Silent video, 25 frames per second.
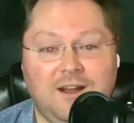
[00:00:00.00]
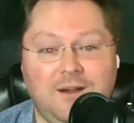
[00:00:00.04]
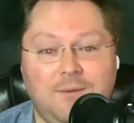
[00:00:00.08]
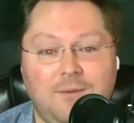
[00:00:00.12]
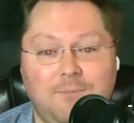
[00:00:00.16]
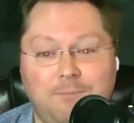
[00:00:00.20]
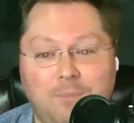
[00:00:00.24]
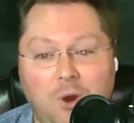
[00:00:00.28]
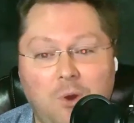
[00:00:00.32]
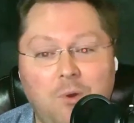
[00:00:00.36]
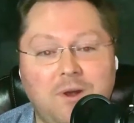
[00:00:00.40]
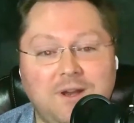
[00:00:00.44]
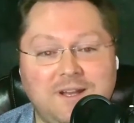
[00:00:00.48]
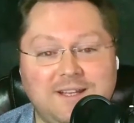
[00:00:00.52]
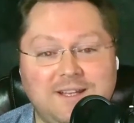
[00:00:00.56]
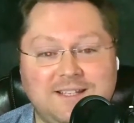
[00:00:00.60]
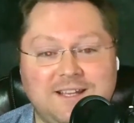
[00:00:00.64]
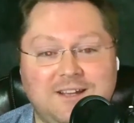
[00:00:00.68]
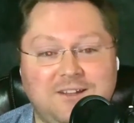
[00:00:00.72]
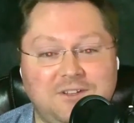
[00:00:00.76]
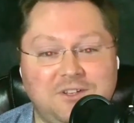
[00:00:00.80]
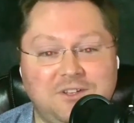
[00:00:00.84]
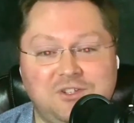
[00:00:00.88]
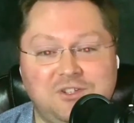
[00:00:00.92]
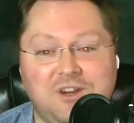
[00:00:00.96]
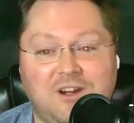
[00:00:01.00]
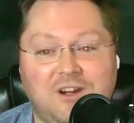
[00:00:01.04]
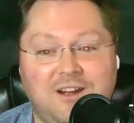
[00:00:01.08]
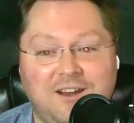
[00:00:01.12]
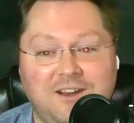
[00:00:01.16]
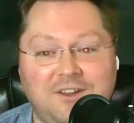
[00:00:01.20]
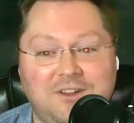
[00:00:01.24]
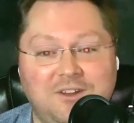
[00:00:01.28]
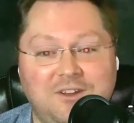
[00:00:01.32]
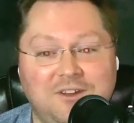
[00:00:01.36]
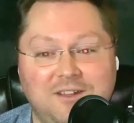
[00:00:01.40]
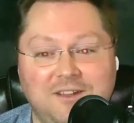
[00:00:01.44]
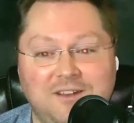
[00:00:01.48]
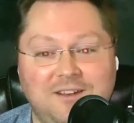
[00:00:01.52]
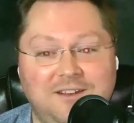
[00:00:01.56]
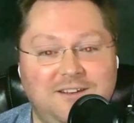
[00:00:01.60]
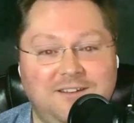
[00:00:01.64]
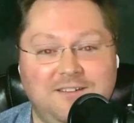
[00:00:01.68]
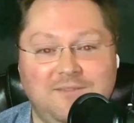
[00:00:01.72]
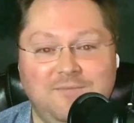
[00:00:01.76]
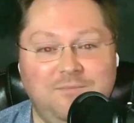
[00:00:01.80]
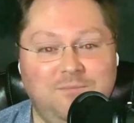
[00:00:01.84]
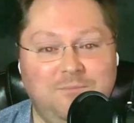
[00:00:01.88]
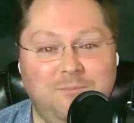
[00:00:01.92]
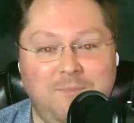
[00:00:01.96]
Bowen as Elton John could
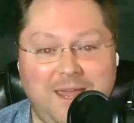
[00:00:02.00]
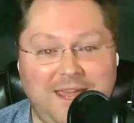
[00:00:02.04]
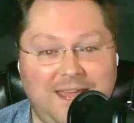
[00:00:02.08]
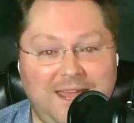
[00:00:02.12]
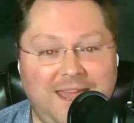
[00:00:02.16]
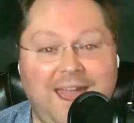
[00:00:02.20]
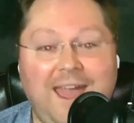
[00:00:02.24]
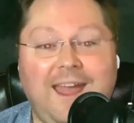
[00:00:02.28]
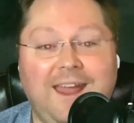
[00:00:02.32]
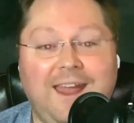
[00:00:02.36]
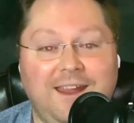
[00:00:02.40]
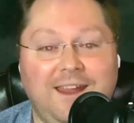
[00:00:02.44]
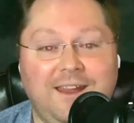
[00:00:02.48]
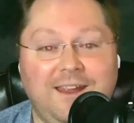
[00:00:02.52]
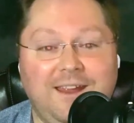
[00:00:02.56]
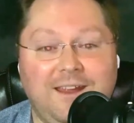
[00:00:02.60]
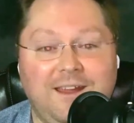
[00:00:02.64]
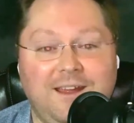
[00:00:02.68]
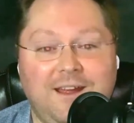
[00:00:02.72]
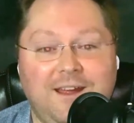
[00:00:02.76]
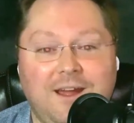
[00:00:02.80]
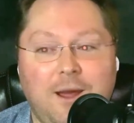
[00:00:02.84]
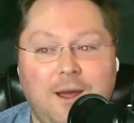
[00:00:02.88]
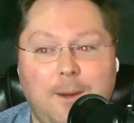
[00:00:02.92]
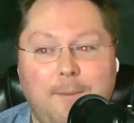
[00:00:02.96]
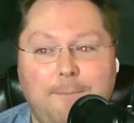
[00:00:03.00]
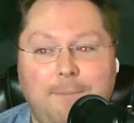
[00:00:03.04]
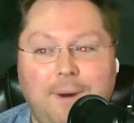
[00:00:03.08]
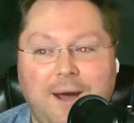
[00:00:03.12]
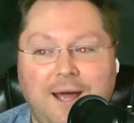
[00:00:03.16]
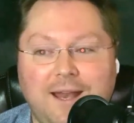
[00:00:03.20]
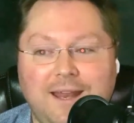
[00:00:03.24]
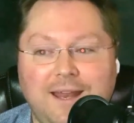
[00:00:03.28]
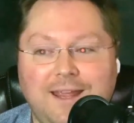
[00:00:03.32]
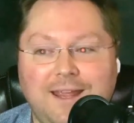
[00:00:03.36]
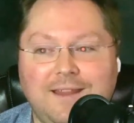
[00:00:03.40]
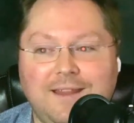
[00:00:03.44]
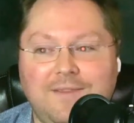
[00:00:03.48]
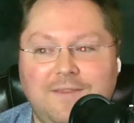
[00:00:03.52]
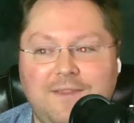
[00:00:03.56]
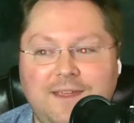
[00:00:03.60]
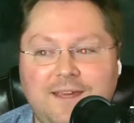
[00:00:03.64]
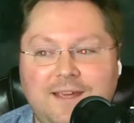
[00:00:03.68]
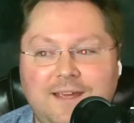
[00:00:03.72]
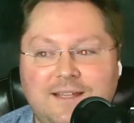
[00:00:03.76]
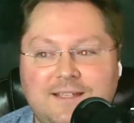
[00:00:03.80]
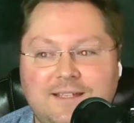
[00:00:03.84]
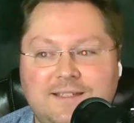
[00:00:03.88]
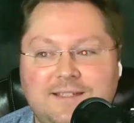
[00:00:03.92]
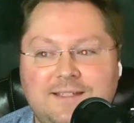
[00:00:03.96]
make hay. But in
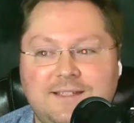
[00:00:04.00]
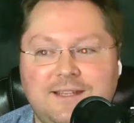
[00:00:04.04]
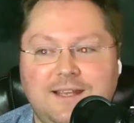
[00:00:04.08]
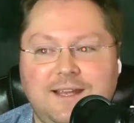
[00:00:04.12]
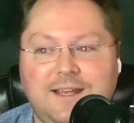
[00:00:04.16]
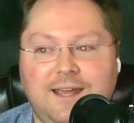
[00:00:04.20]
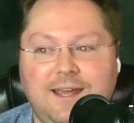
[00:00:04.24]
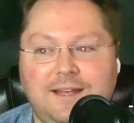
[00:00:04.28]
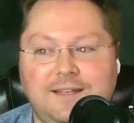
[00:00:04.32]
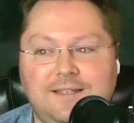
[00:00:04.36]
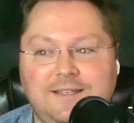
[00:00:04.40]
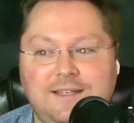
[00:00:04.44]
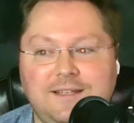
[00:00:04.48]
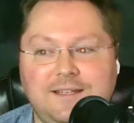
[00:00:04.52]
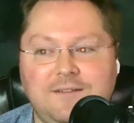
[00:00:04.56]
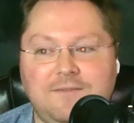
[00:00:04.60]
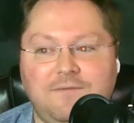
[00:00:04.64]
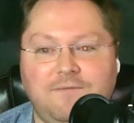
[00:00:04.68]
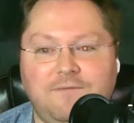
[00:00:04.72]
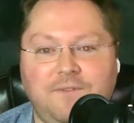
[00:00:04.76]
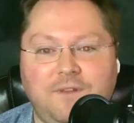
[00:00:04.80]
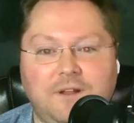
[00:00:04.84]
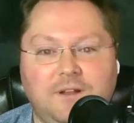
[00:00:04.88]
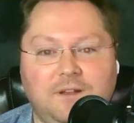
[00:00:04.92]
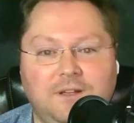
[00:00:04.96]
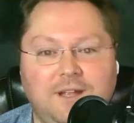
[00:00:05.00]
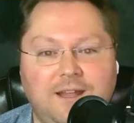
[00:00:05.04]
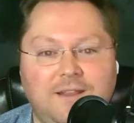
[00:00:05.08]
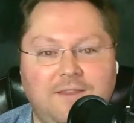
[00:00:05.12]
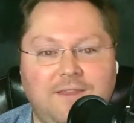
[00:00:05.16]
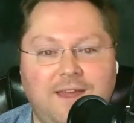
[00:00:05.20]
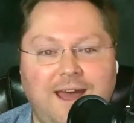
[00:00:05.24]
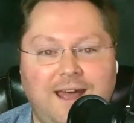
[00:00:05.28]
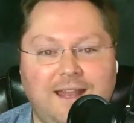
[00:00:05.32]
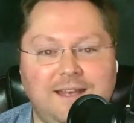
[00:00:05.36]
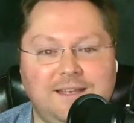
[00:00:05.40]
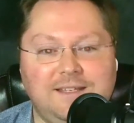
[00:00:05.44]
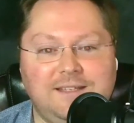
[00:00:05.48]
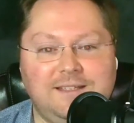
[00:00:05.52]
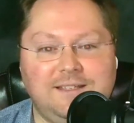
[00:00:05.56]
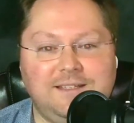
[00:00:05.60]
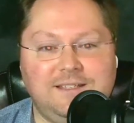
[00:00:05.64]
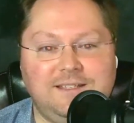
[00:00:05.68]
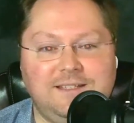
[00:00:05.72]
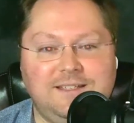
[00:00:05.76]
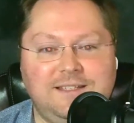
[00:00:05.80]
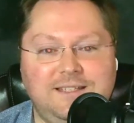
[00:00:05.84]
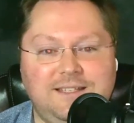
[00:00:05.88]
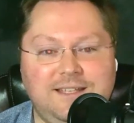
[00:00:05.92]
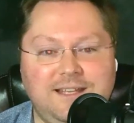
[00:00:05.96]
this, it didn't feel like that
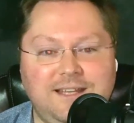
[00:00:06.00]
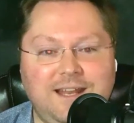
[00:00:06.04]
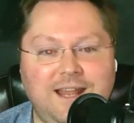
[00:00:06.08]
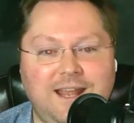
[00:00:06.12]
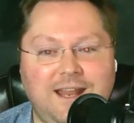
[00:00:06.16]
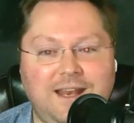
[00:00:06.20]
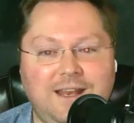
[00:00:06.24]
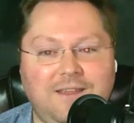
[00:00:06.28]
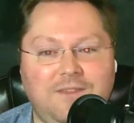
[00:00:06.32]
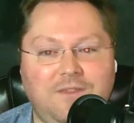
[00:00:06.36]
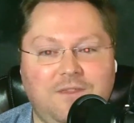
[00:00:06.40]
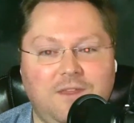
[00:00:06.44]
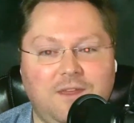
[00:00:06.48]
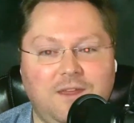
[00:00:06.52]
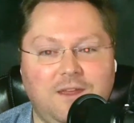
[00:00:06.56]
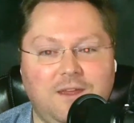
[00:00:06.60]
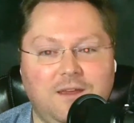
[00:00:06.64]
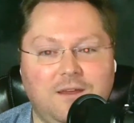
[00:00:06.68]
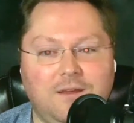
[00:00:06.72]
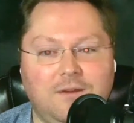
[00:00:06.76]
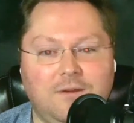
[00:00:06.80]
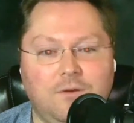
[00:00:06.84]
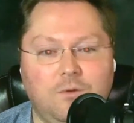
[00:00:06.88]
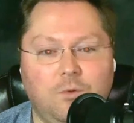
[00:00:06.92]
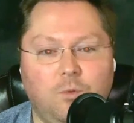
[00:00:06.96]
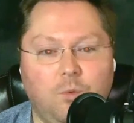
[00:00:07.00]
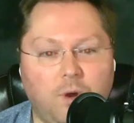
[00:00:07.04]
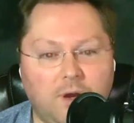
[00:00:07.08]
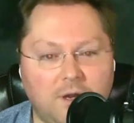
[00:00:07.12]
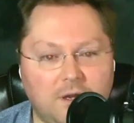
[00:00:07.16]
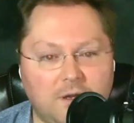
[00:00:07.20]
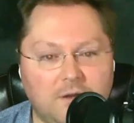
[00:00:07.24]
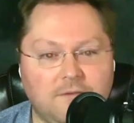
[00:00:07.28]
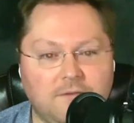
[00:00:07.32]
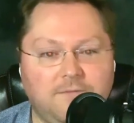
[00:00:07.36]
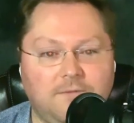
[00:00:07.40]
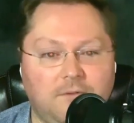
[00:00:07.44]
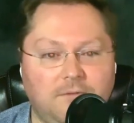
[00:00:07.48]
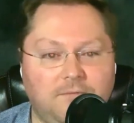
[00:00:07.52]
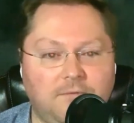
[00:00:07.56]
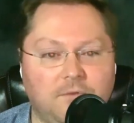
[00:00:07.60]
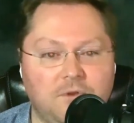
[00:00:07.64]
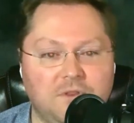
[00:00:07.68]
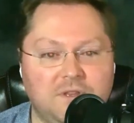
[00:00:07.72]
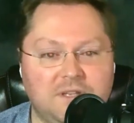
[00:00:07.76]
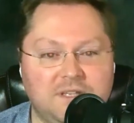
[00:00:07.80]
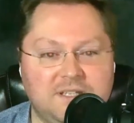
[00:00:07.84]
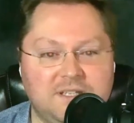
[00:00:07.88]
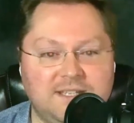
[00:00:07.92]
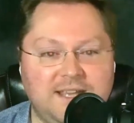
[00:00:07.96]
did anything wonderful for
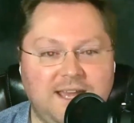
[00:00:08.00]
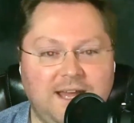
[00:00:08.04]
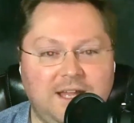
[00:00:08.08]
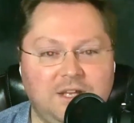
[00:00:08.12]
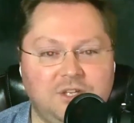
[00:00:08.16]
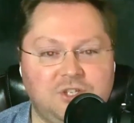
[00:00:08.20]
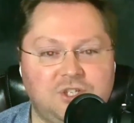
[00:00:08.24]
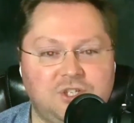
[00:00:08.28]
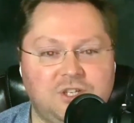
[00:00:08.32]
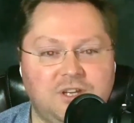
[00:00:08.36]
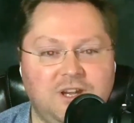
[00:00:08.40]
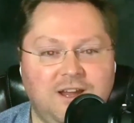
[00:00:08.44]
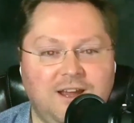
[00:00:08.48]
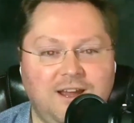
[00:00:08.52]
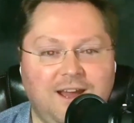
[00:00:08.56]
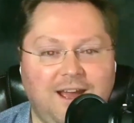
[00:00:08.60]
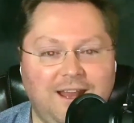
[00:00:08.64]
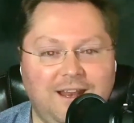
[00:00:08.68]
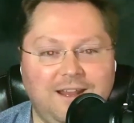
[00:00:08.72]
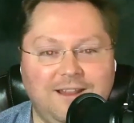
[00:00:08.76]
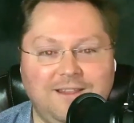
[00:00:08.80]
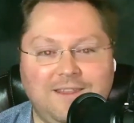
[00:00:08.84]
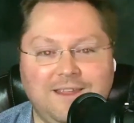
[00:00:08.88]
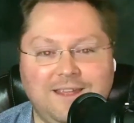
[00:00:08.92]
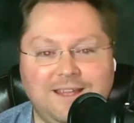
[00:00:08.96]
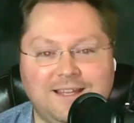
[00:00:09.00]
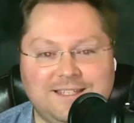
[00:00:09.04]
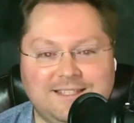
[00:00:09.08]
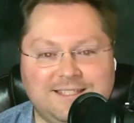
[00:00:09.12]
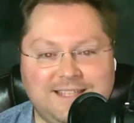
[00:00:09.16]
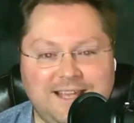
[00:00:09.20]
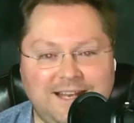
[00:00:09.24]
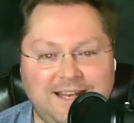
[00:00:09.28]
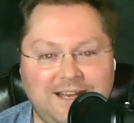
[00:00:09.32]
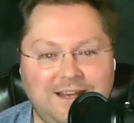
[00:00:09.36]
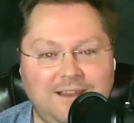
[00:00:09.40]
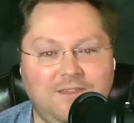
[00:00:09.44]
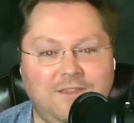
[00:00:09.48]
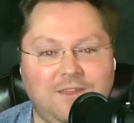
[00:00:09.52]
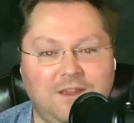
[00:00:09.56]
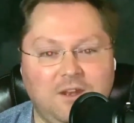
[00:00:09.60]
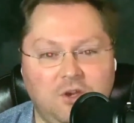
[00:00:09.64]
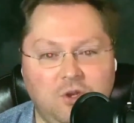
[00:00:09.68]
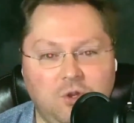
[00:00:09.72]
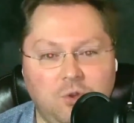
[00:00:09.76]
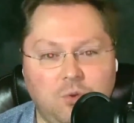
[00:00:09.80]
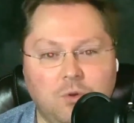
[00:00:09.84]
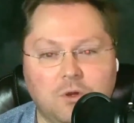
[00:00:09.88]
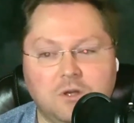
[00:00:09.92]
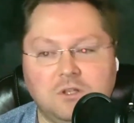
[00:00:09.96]
the sketch. I didn't think it said anything
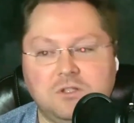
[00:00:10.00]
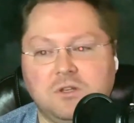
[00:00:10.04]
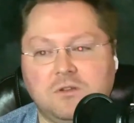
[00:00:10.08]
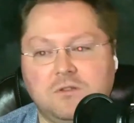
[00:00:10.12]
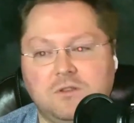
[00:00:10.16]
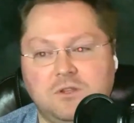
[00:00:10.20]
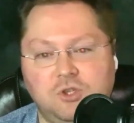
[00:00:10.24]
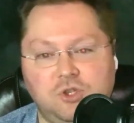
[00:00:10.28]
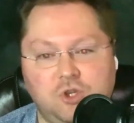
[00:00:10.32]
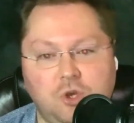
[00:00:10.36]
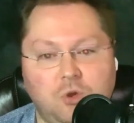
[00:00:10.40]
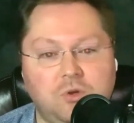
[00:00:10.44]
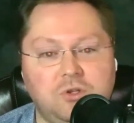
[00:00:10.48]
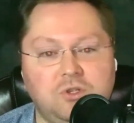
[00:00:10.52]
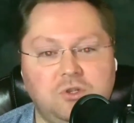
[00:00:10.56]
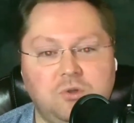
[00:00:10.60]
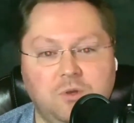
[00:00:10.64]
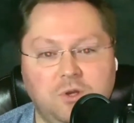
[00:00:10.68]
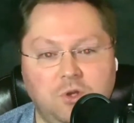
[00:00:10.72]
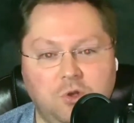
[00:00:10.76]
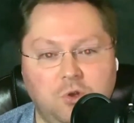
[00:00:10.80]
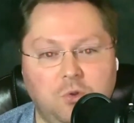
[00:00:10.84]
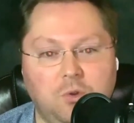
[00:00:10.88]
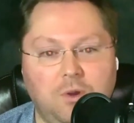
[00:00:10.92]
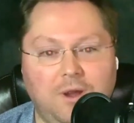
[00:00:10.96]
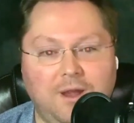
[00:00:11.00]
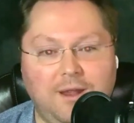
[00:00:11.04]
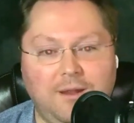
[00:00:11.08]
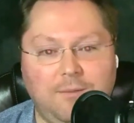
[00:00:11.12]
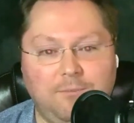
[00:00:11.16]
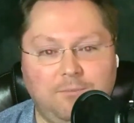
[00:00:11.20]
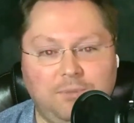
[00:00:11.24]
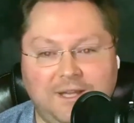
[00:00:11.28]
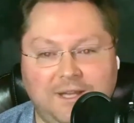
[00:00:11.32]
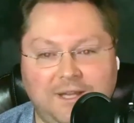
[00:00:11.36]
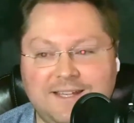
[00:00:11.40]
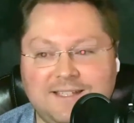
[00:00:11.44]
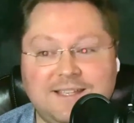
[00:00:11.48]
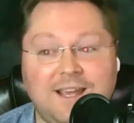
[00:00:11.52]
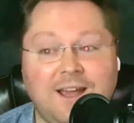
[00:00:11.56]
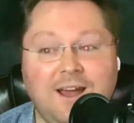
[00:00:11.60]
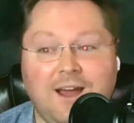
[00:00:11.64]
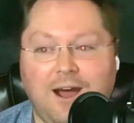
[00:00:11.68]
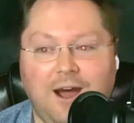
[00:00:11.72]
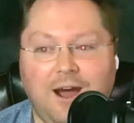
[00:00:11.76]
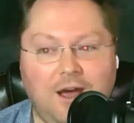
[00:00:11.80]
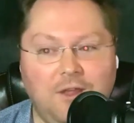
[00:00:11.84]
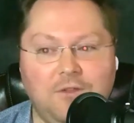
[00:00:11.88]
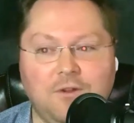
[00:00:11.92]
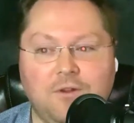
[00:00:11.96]
new or took the joke to a new place
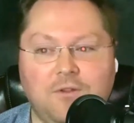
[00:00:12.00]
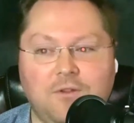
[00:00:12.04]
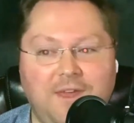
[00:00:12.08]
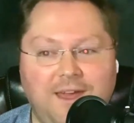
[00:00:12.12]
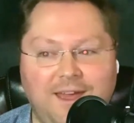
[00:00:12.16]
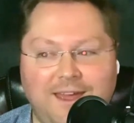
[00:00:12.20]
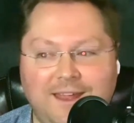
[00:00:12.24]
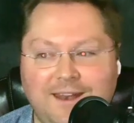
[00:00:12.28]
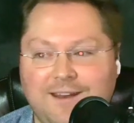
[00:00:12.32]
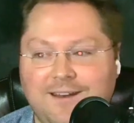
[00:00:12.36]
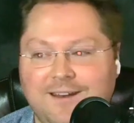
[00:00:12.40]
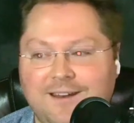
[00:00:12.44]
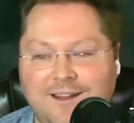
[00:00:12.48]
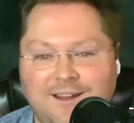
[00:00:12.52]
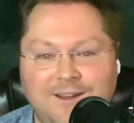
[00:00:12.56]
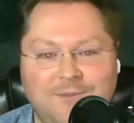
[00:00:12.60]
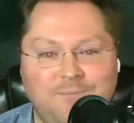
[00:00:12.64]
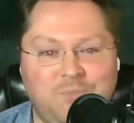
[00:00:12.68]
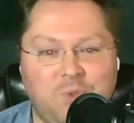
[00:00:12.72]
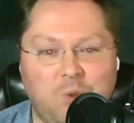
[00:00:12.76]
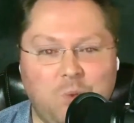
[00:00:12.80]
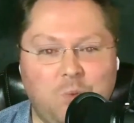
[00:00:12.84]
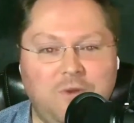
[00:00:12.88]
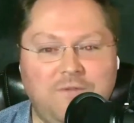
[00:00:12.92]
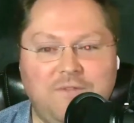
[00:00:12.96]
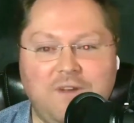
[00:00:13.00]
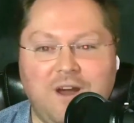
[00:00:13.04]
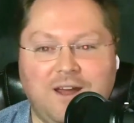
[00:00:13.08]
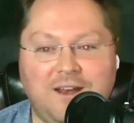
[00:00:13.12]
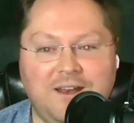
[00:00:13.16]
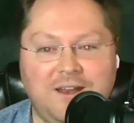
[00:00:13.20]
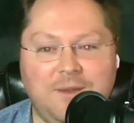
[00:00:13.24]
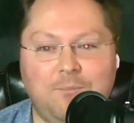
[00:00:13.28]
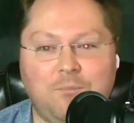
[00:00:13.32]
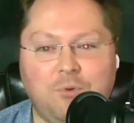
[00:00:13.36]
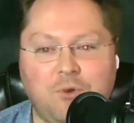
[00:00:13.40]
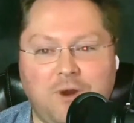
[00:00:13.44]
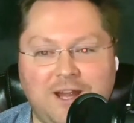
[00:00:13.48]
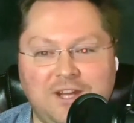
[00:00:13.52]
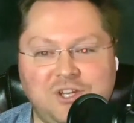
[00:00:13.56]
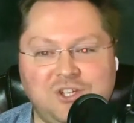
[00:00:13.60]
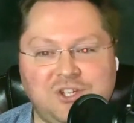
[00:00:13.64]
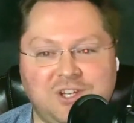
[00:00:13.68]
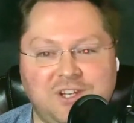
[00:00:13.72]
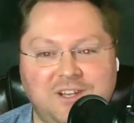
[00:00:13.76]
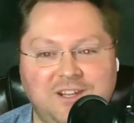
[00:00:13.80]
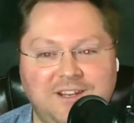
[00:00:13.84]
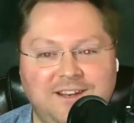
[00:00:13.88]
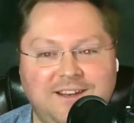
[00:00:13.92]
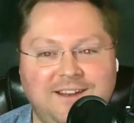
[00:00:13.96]
other than we've got an
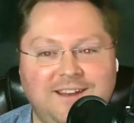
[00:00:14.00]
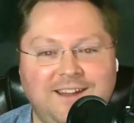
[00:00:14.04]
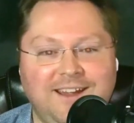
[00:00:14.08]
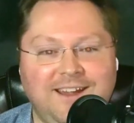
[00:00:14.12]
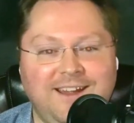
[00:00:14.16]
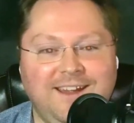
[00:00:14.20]
impression